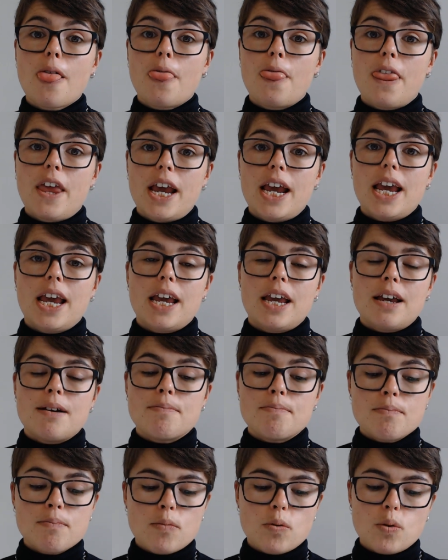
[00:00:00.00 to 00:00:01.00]
the
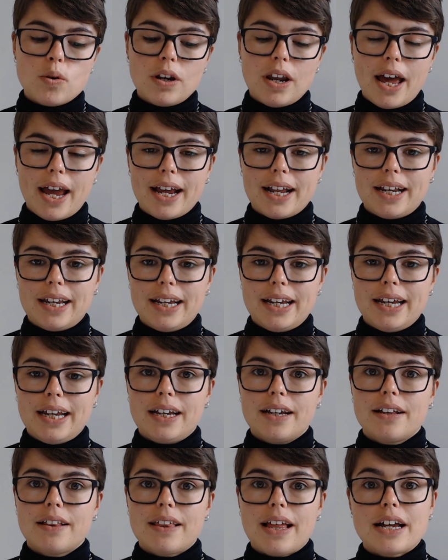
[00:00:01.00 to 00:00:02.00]
more
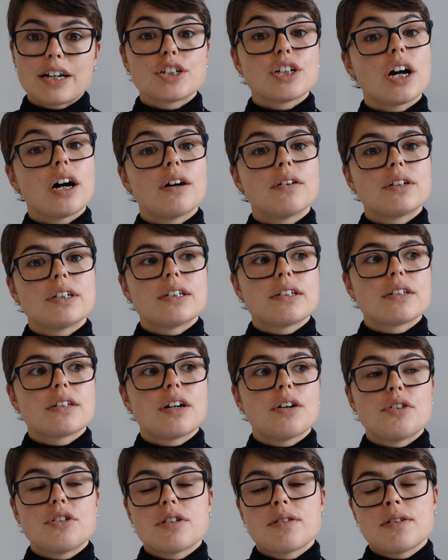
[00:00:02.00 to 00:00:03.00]
likely that child is
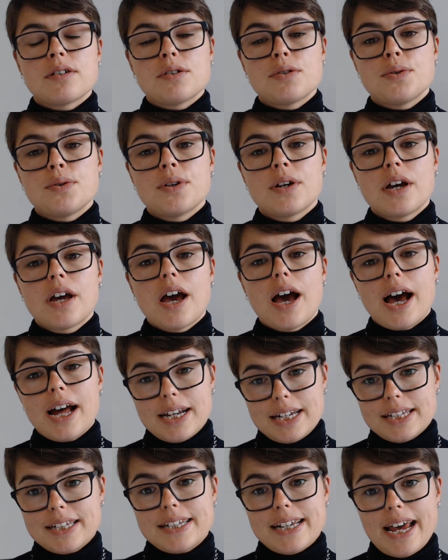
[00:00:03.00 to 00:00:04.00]
going to
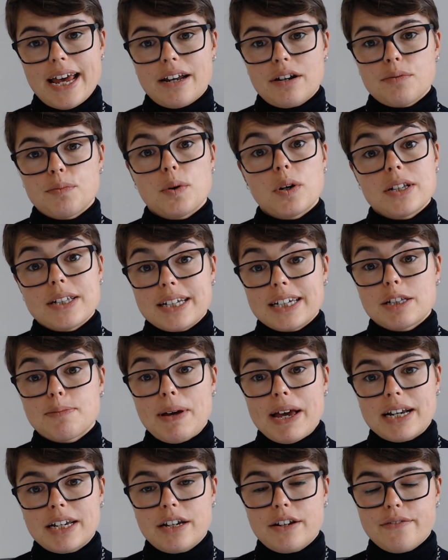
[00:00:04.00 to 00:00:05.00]
understand what is
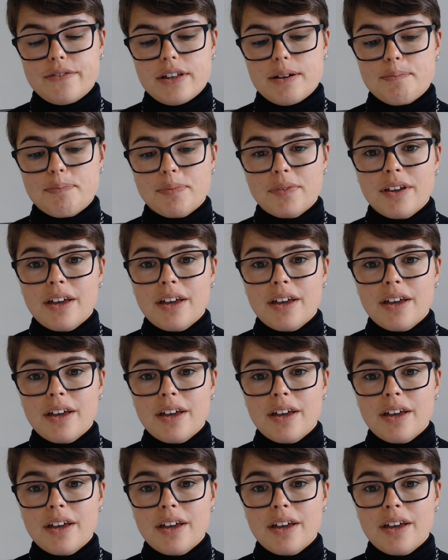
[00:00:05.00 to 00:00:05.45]
expected of them.